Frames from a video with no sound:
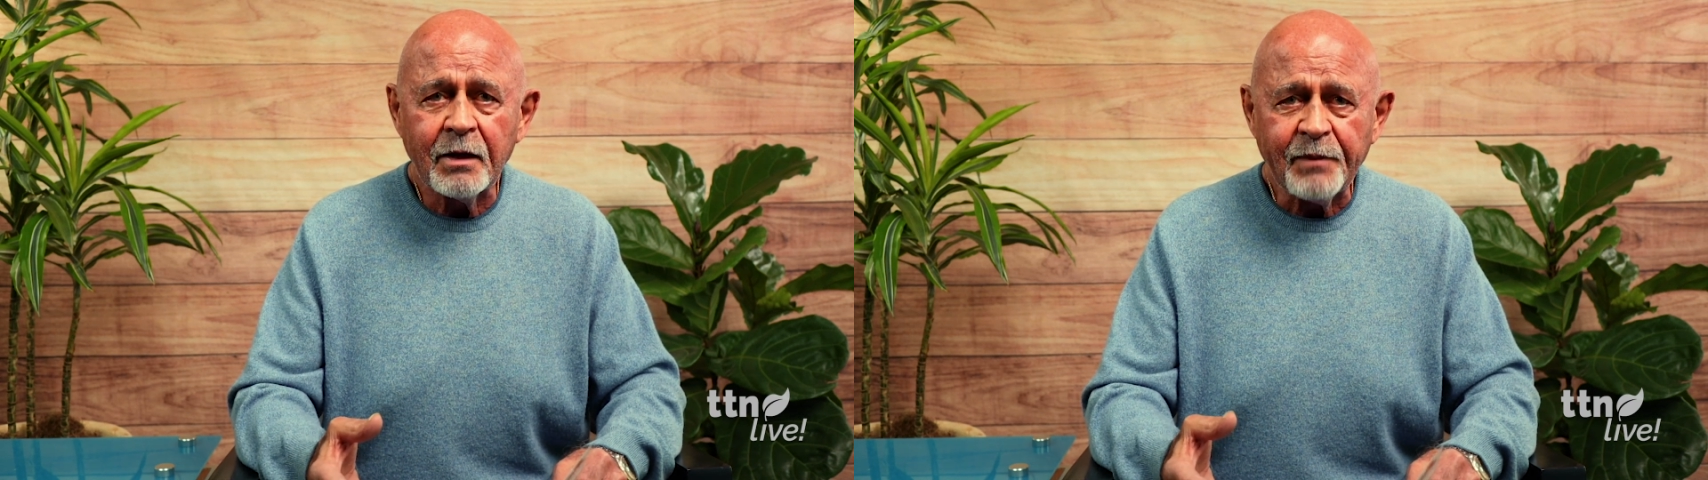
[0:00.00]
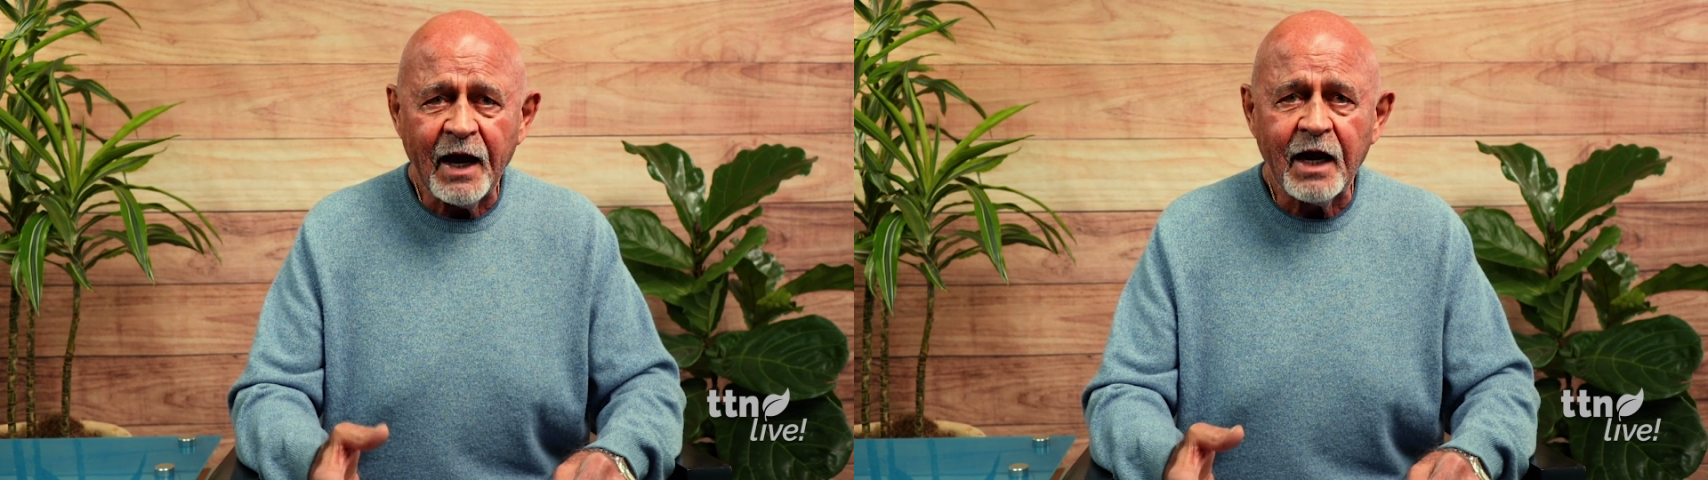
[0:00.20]

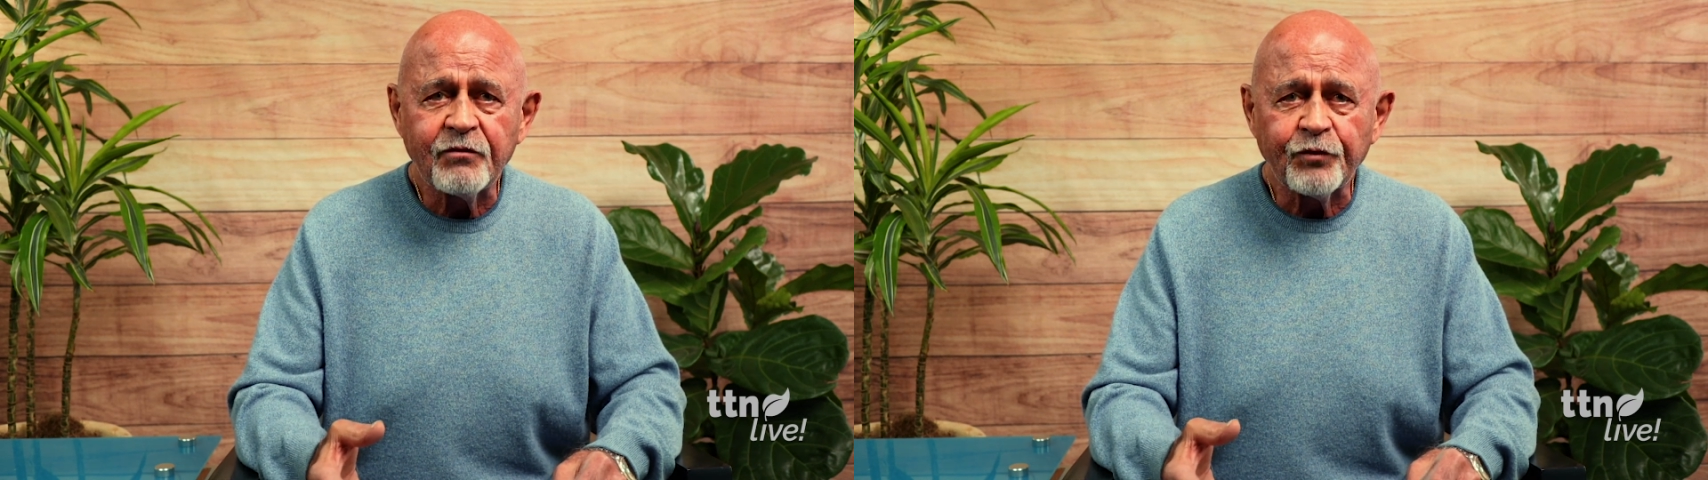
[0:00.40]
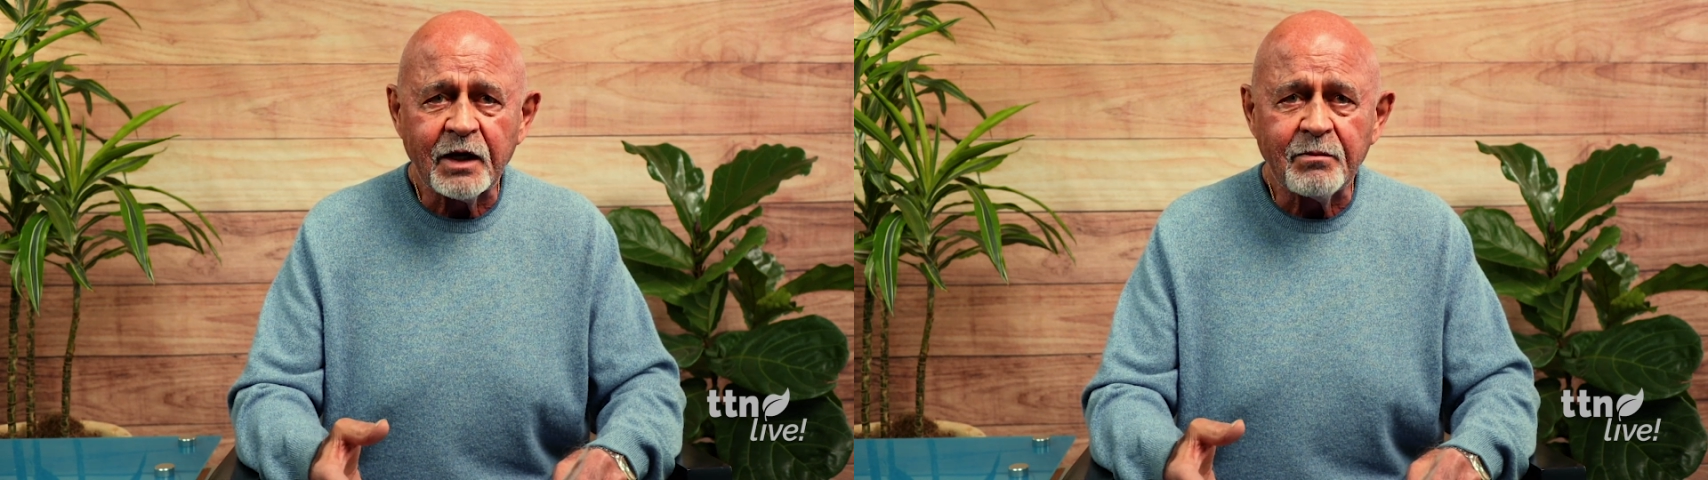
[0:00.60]
a
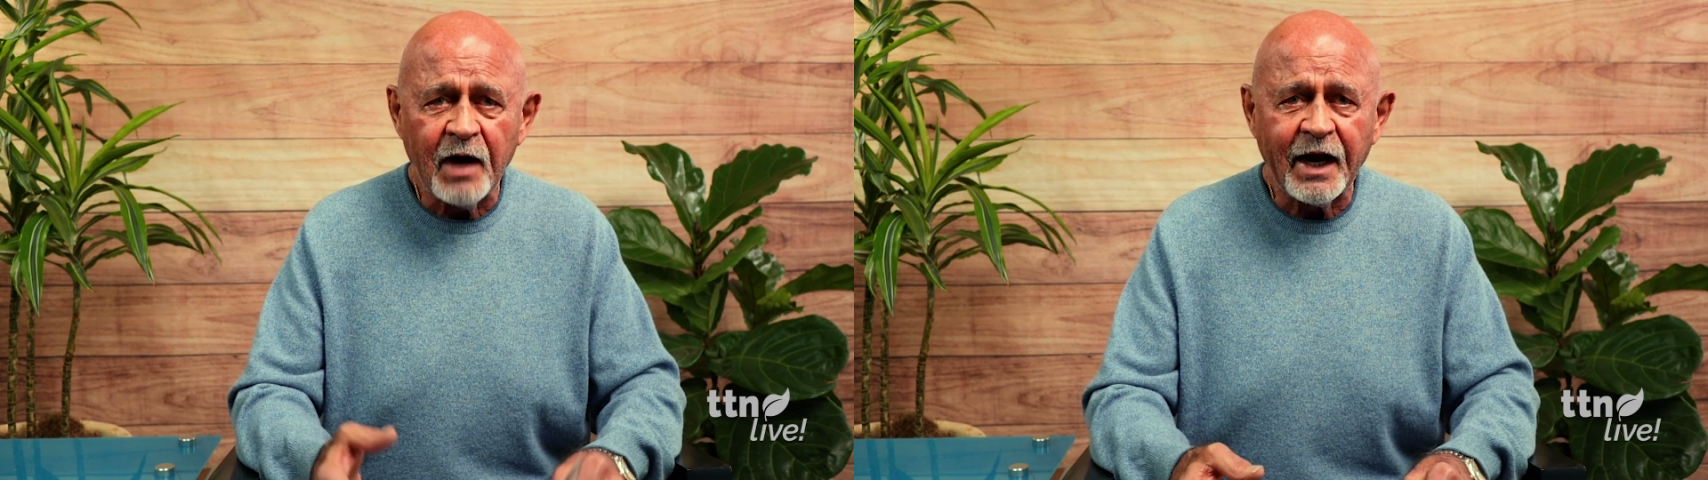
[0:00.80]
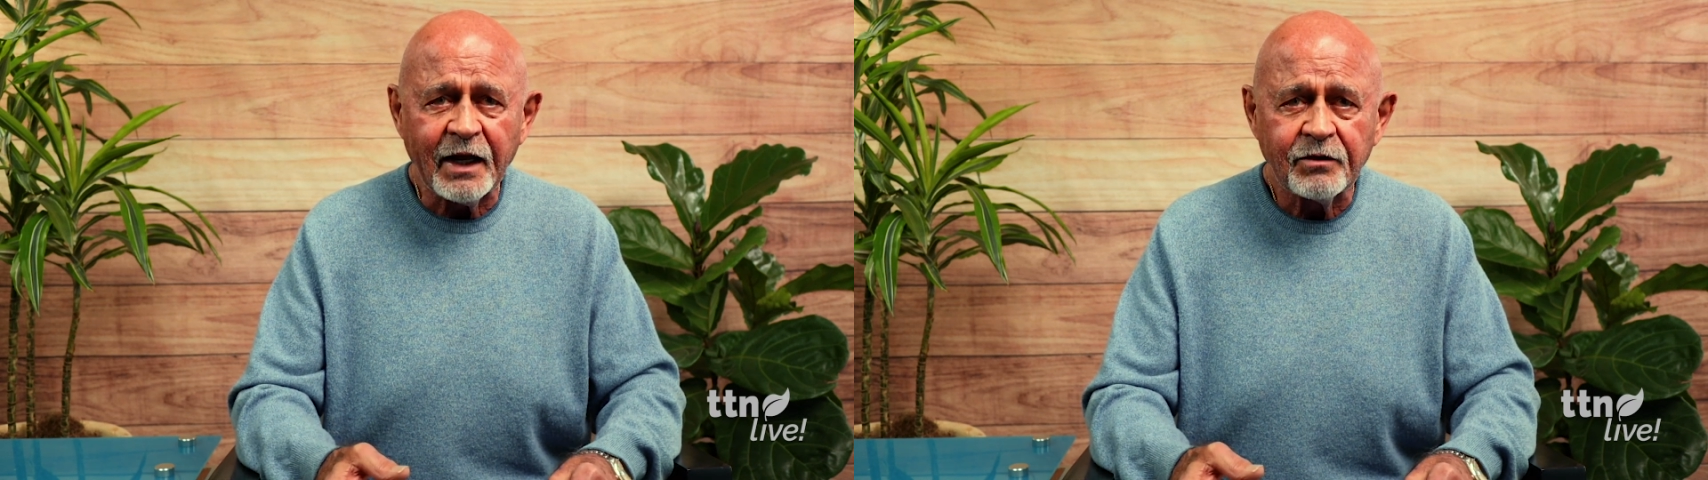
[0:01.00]
pain-free
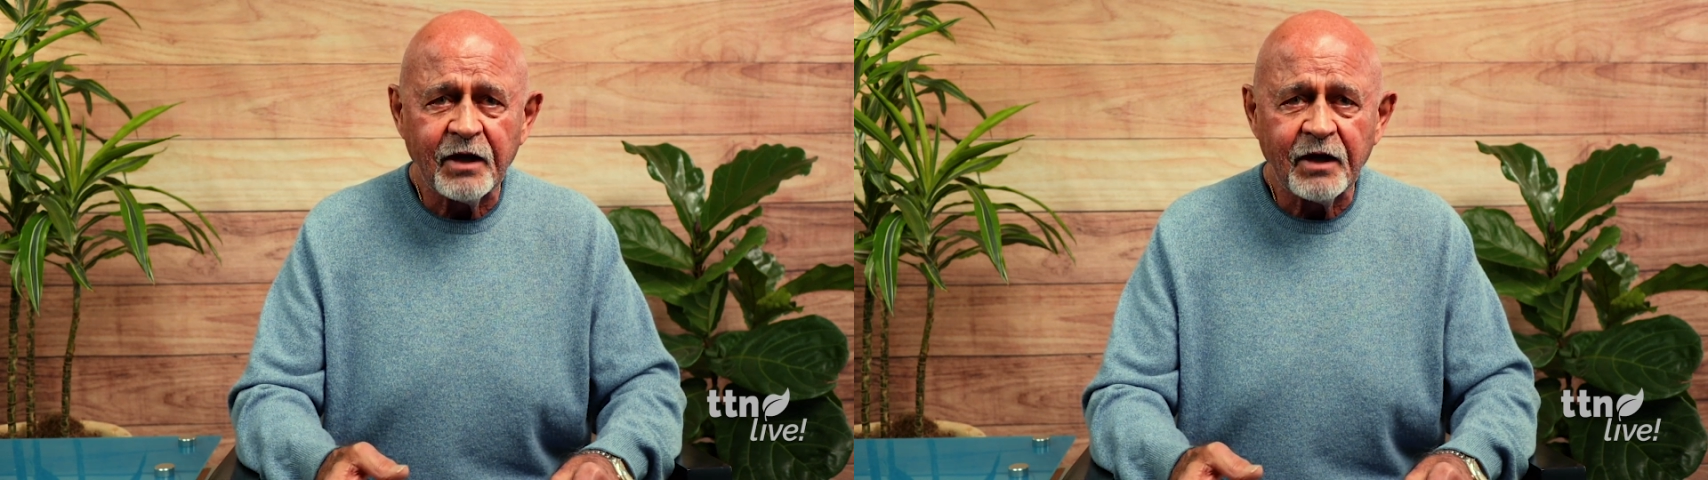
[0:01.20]
body,